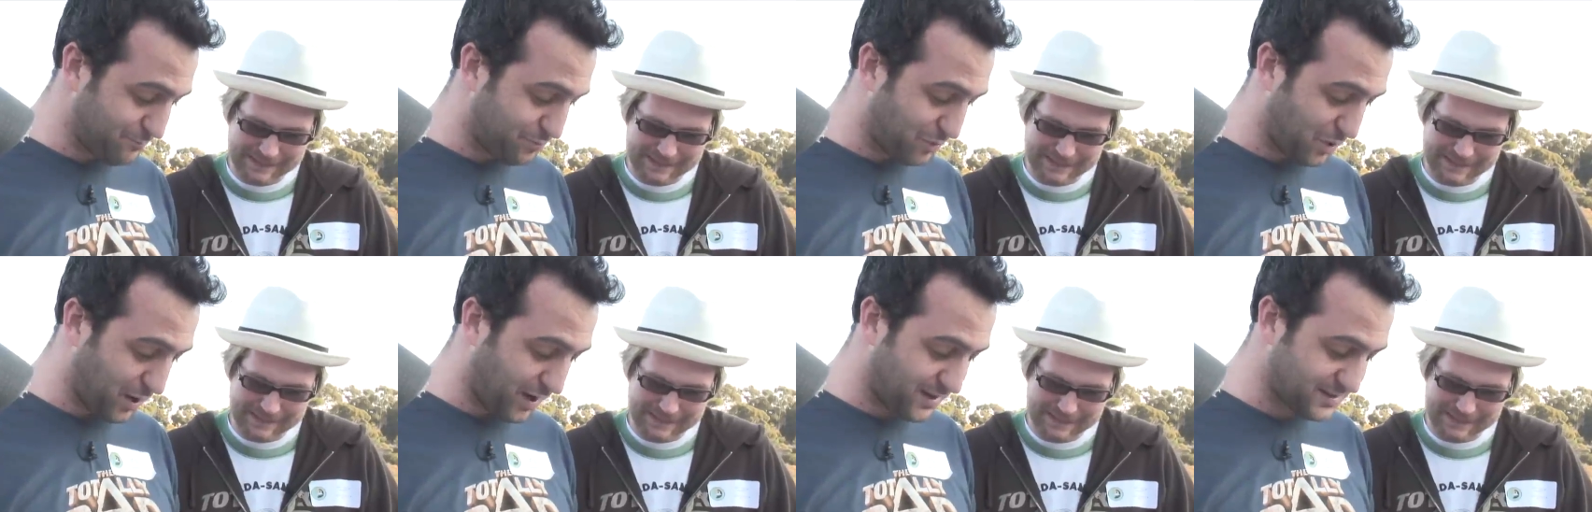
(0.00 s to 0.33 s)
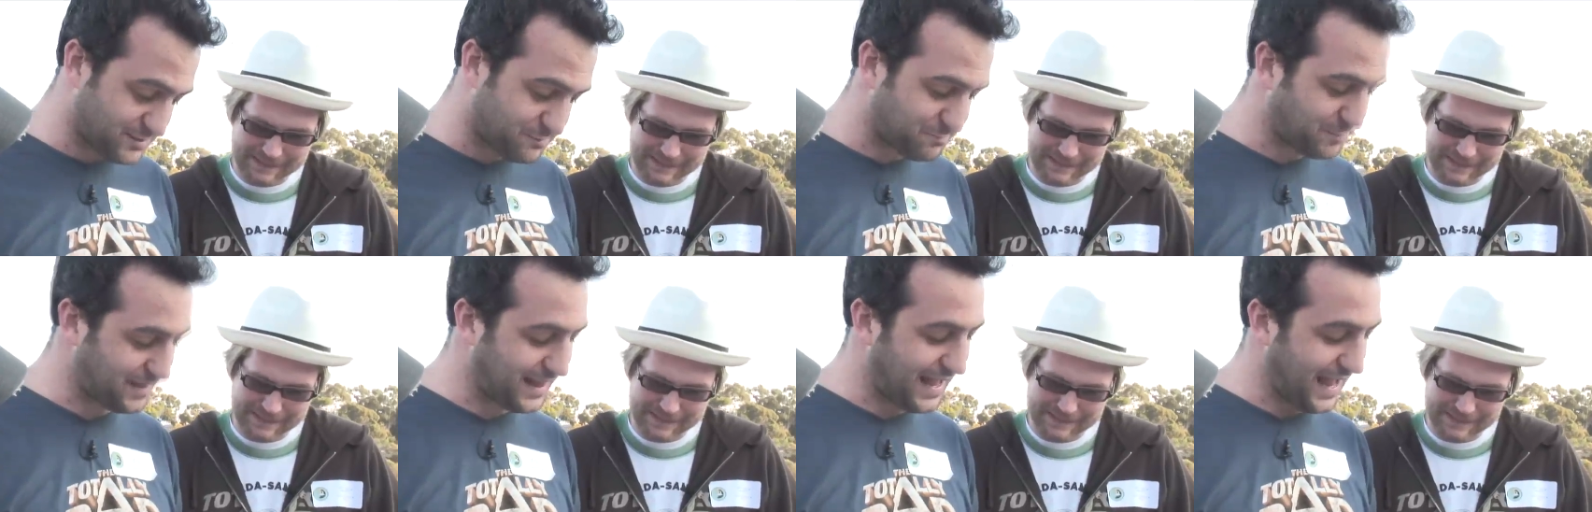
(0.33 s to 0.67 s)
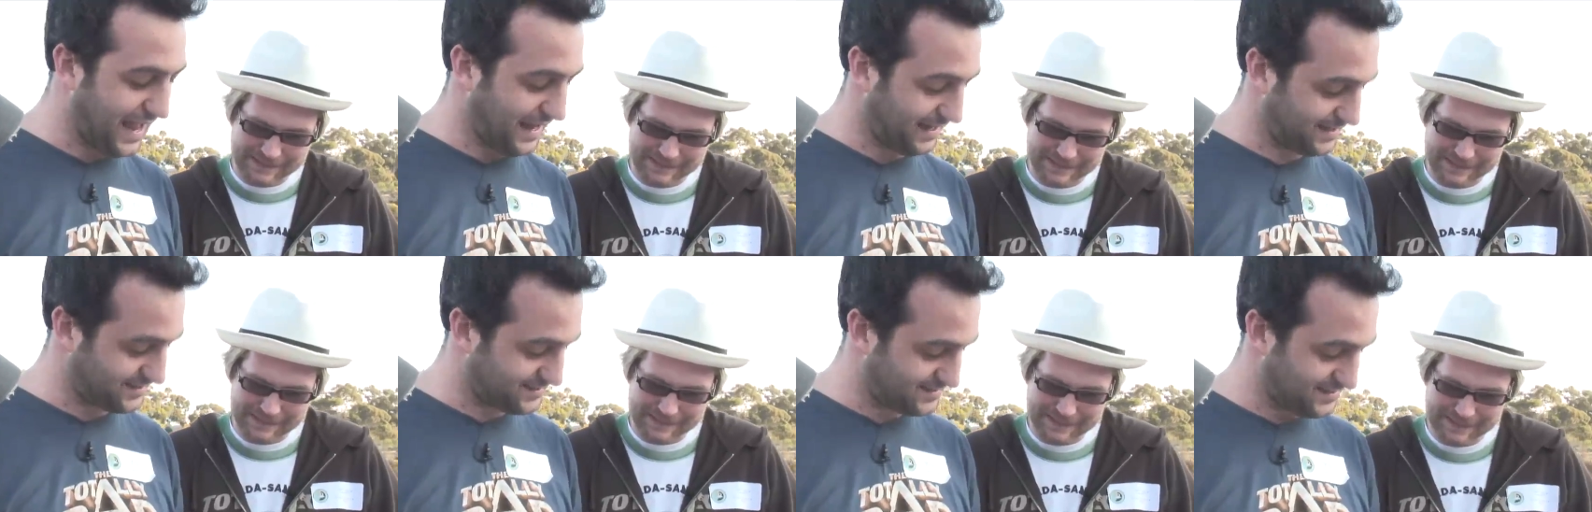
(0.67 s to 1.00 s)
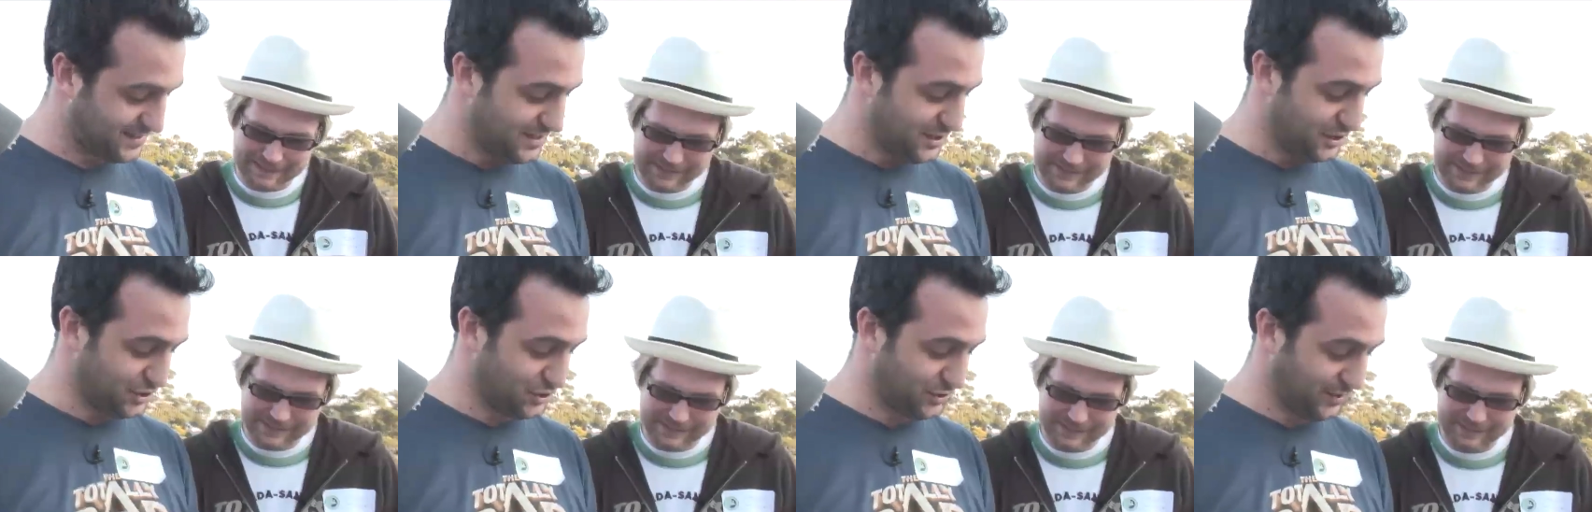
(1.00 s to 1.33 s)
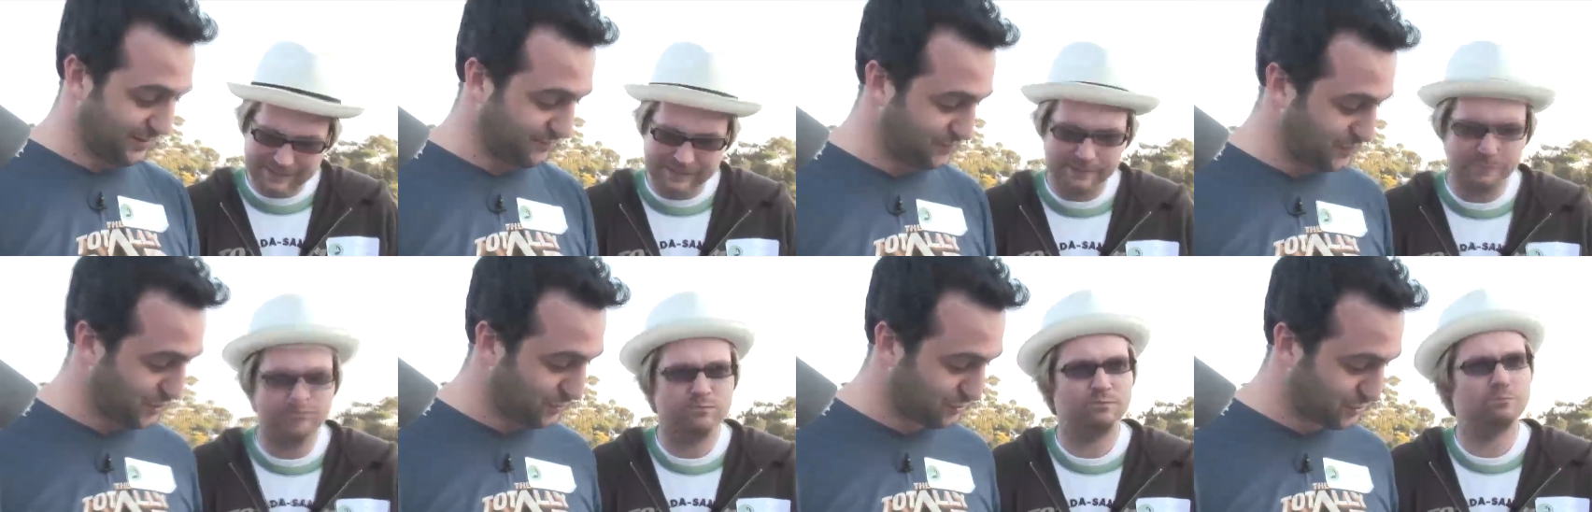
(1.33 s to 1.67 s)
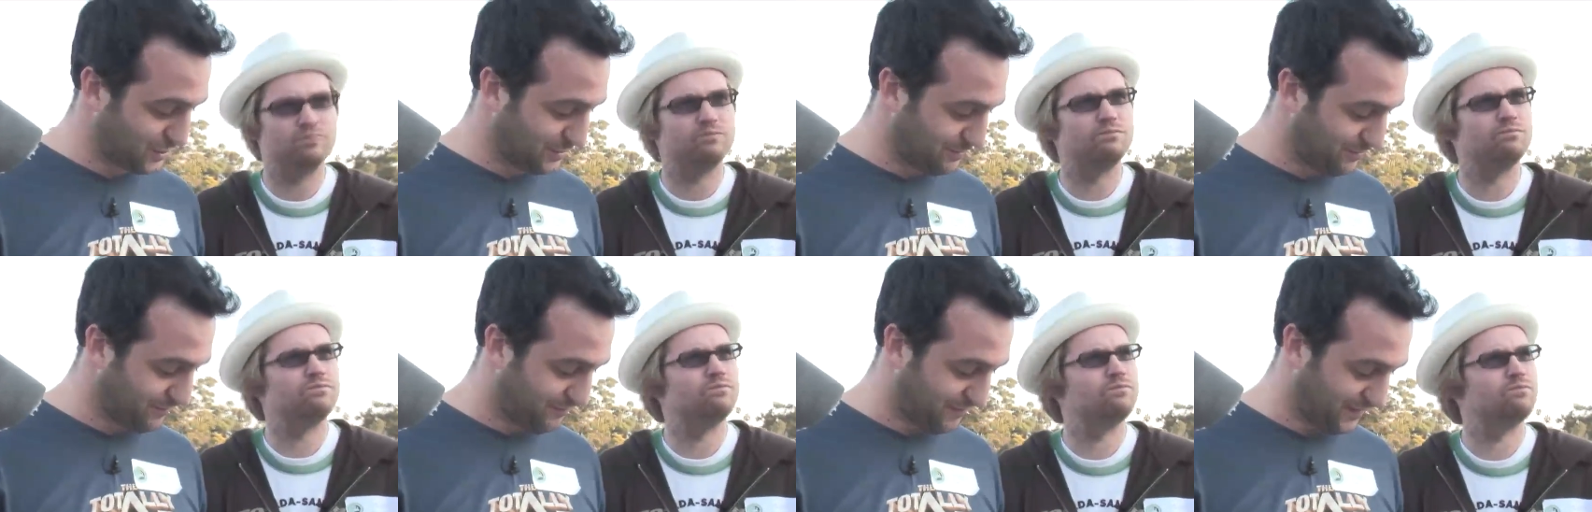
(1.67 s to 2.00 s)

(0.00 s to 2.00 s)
Speaker 1: bronze plaques, you should have no trouble